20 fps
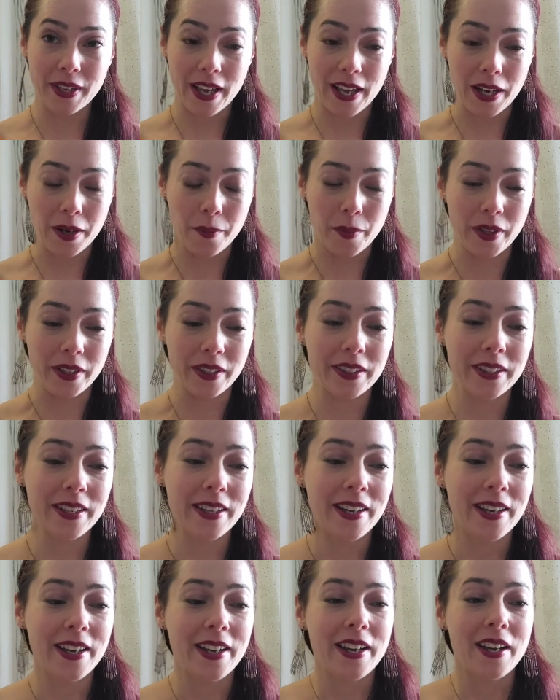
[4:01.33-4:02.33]
element.
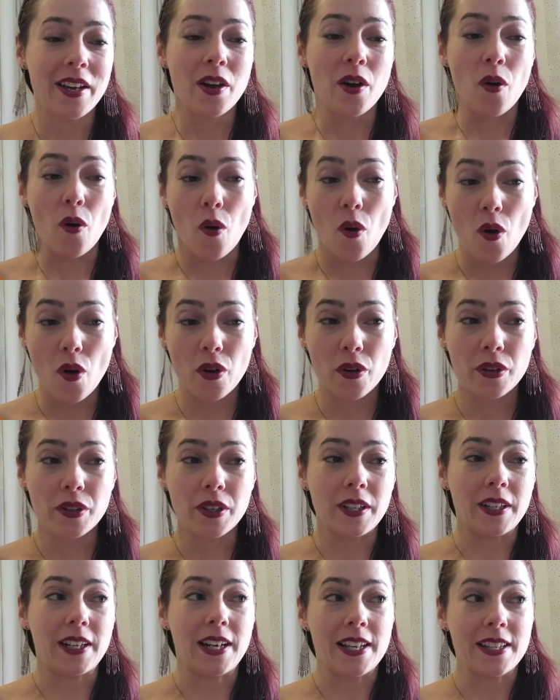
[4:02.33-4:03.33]
Or
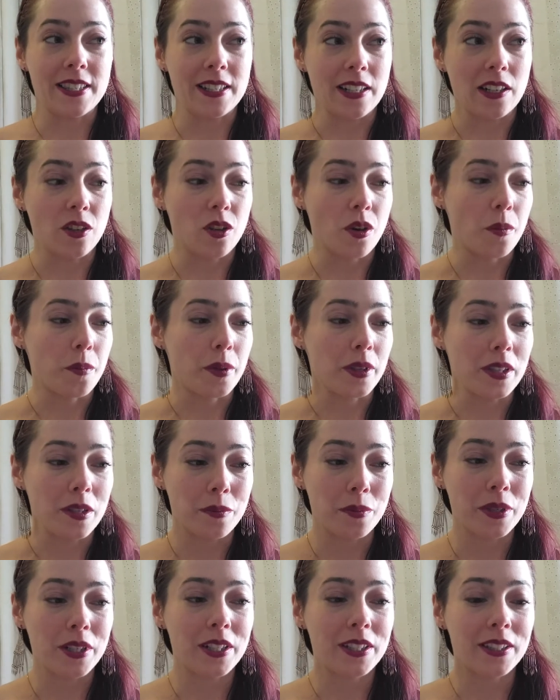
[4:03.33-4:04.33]
a classical
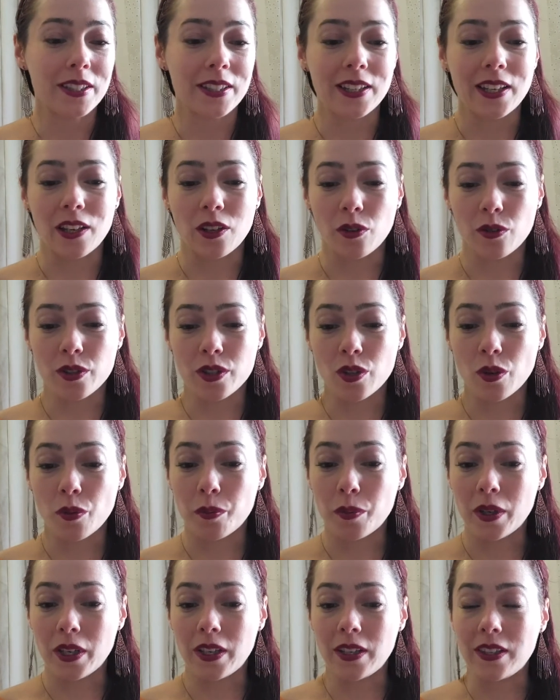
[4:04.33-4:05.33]
compatibility can also
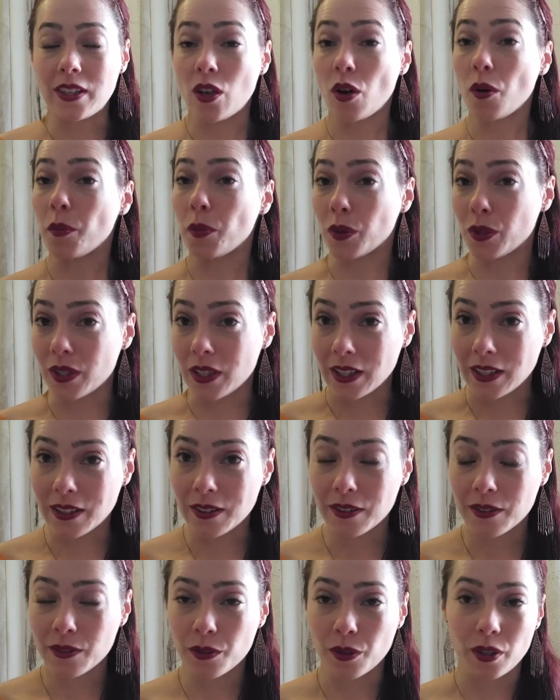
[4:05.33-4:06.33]
be the opposite.
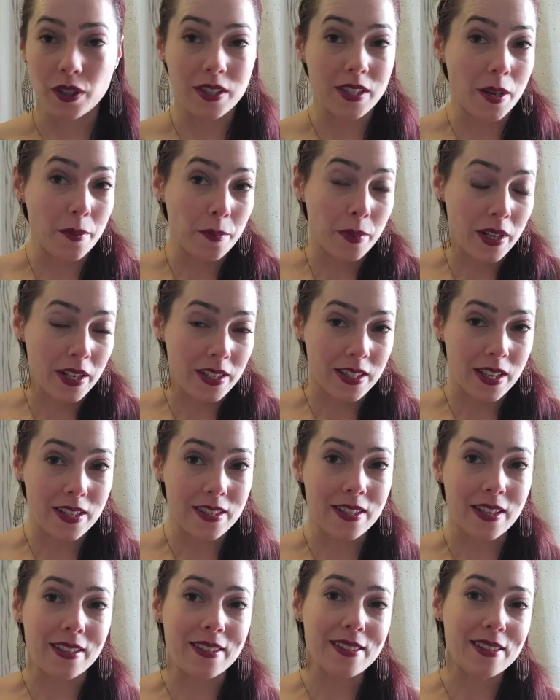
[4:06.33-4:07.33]
For example, as I
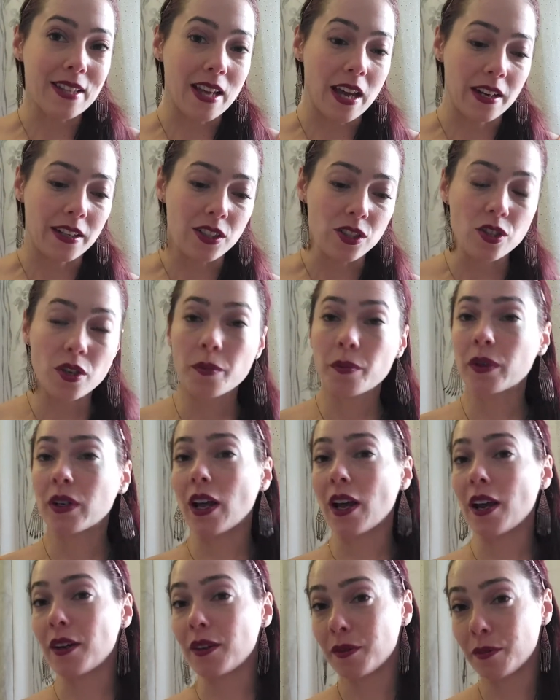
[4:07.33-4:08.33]
said, sun in
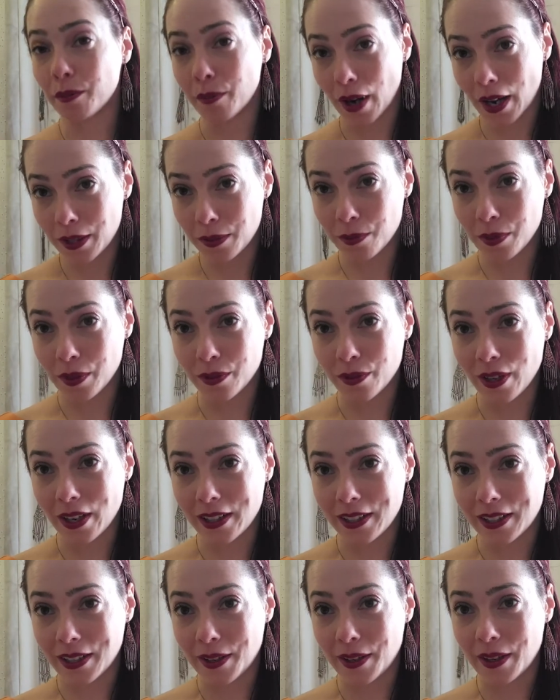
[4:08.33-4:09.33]
Gemini might be
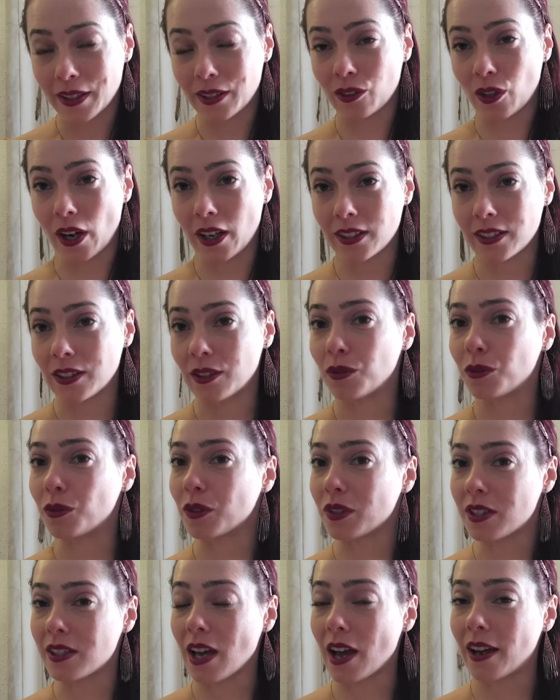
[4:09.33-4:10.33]
very attracted to
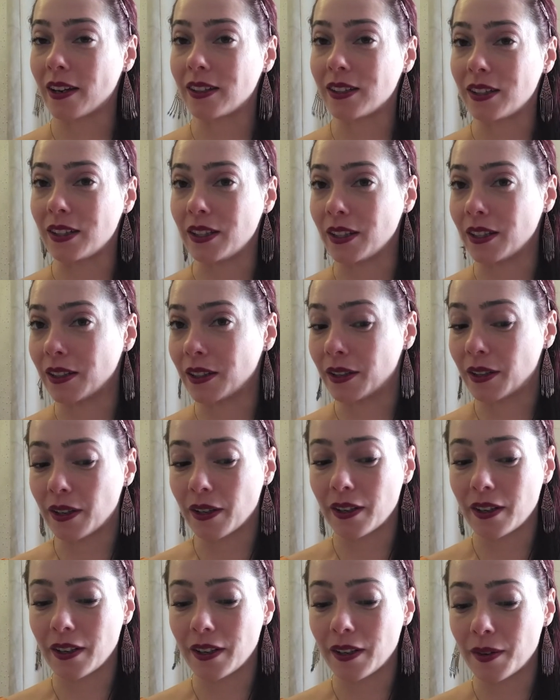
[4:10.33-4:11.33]
a sun in
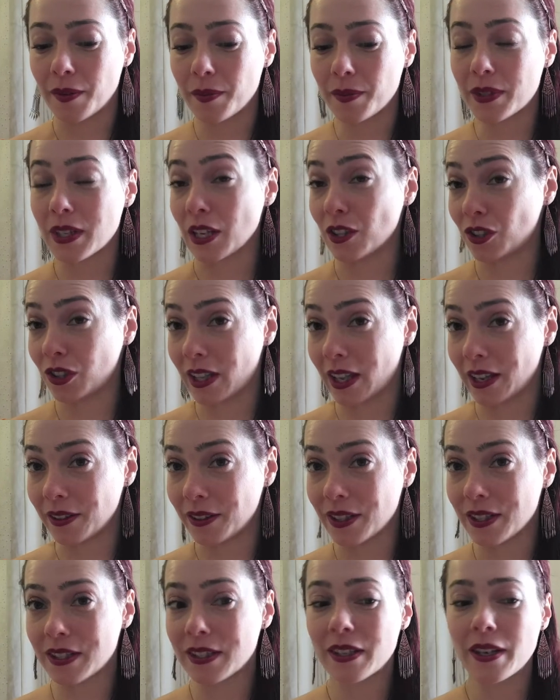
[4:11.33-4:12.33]

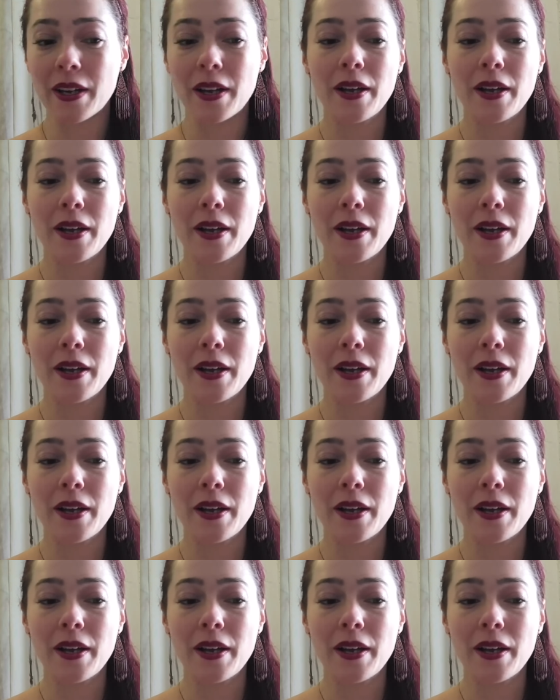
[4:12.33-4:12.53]
Sagittarius.